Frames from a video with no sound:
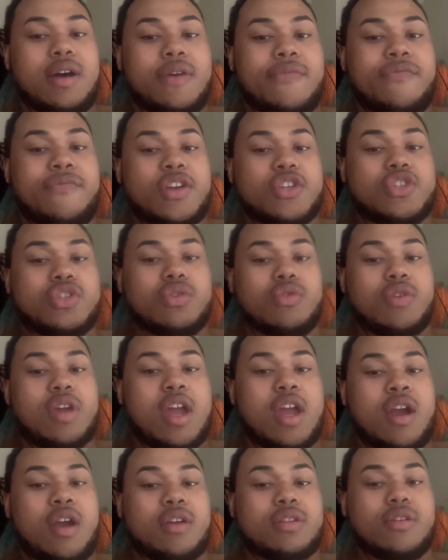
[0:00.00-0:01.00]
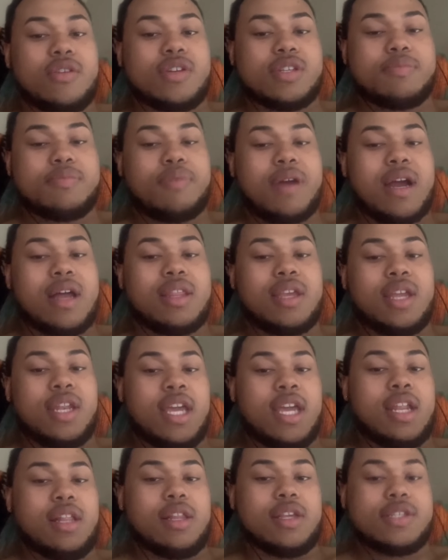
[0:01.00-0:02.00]
fictional character is probably a
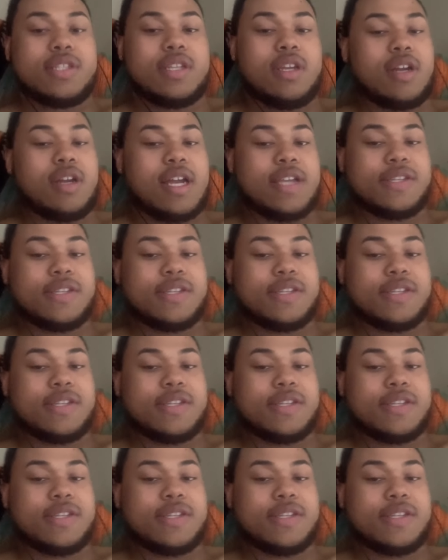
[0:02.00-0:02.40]
natalist. All I gotta